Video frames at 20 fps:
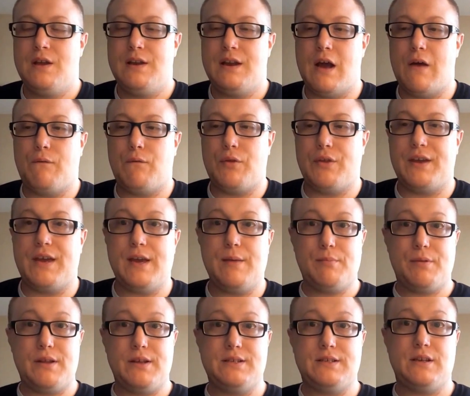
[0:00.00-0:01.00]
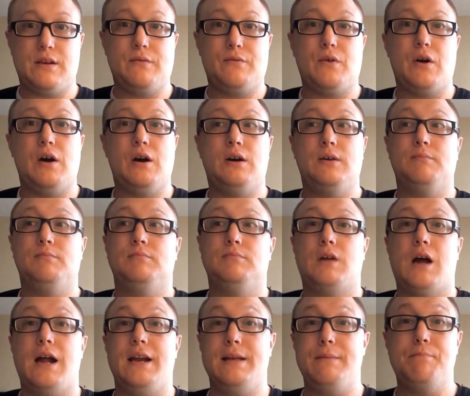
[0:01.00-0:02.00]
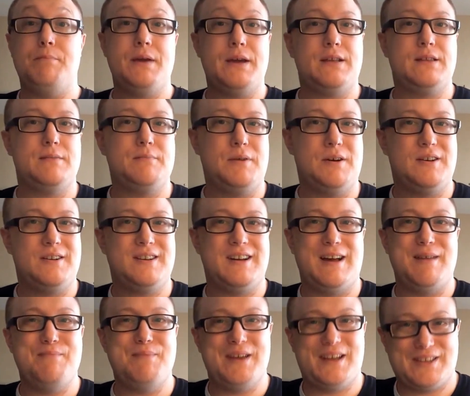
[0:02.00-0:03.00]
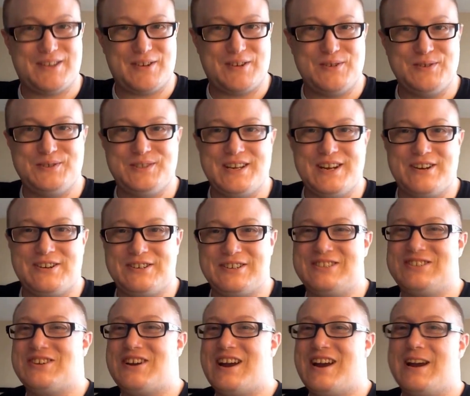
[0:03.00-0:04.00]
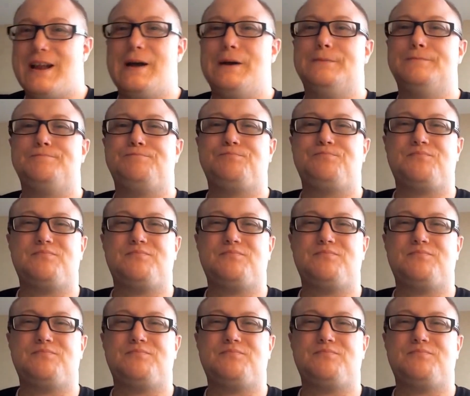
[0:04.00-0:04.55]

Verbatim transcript: Now, for the gameplay itself, um, I didn't pick the monk. I picked the crusader to try it out.